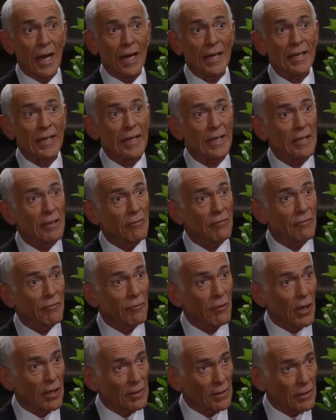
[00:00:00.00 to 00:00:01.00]
I need a
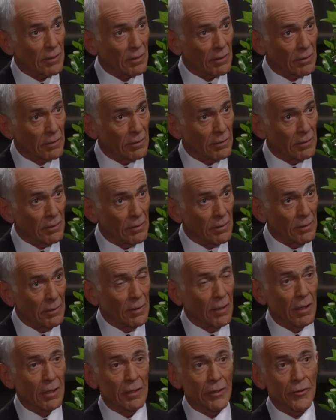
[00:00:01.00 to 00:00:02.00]
front,
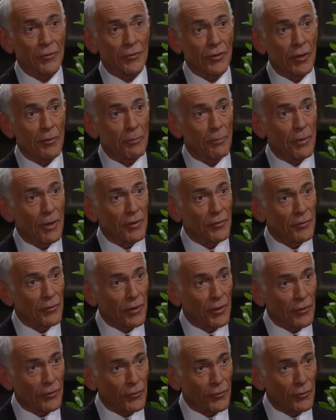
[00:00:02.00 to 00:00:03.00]
a legit
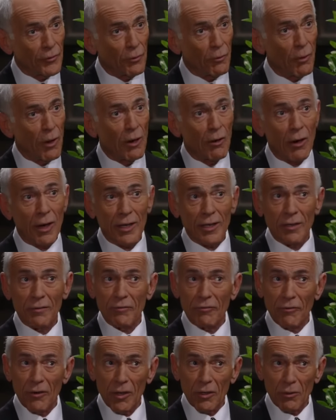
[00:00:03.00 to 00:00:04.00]
business to where I
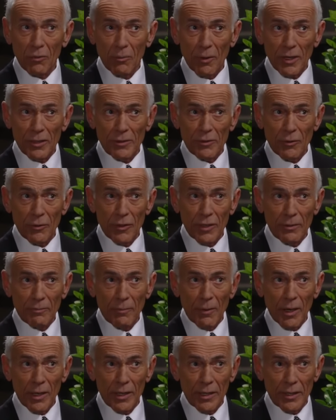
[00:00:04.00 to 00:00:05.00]
can funnel my dirty
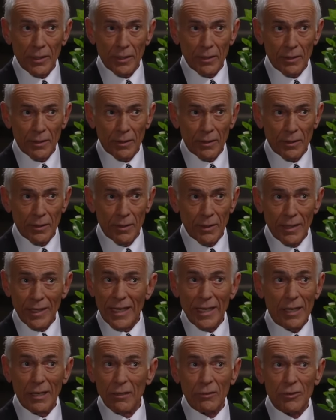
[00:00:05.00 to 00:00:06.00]
money.
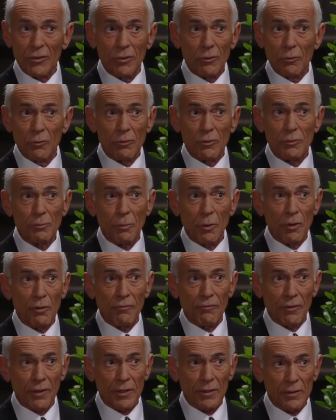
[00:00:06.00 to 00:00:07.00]
ELQ is
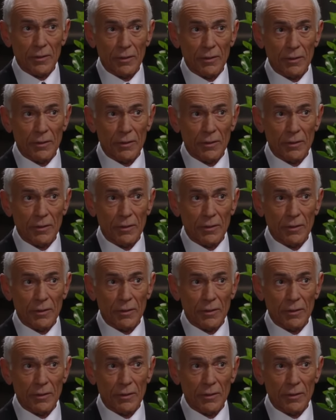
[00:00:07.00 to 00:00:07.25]
perfect.